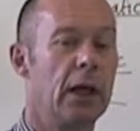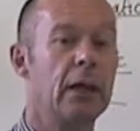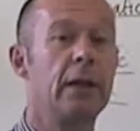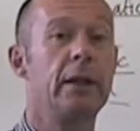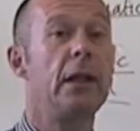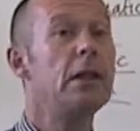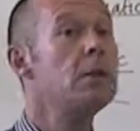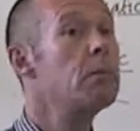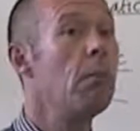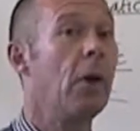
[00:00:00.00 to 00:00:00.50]

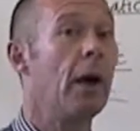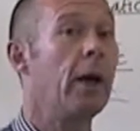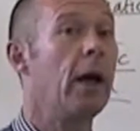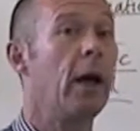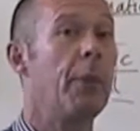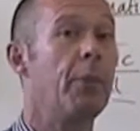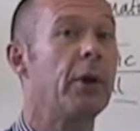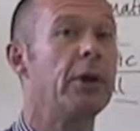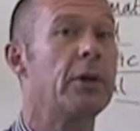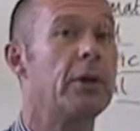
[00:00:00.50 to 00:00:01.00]
And this might
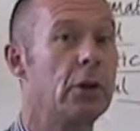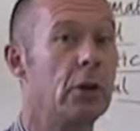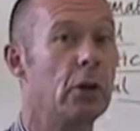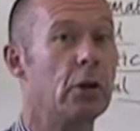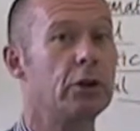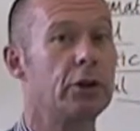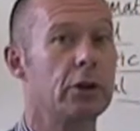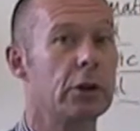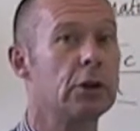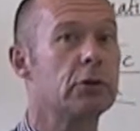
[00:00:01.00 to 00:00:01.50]
happen to
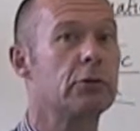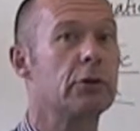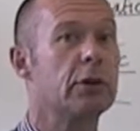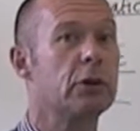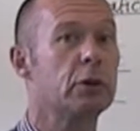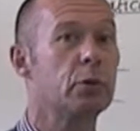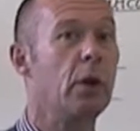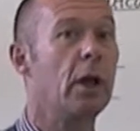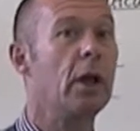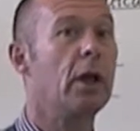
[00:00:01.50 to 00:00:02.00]
your children
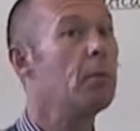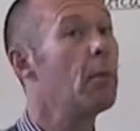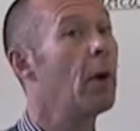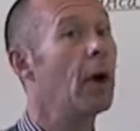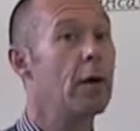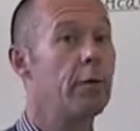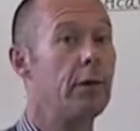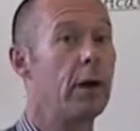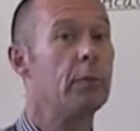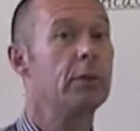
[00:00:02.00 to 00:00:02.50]
as well. It
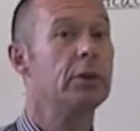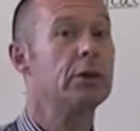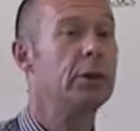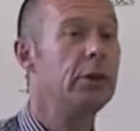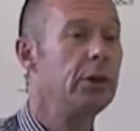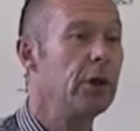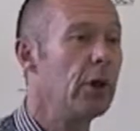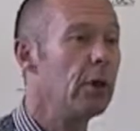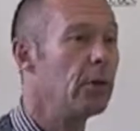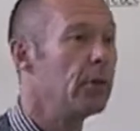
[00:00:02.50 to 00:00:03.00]
might have happened to
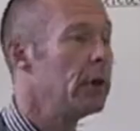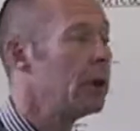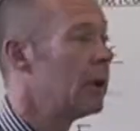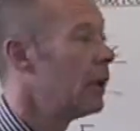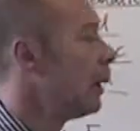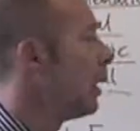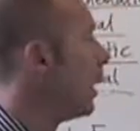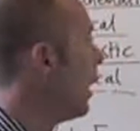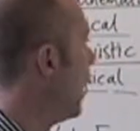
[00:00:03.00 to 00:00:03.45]
you.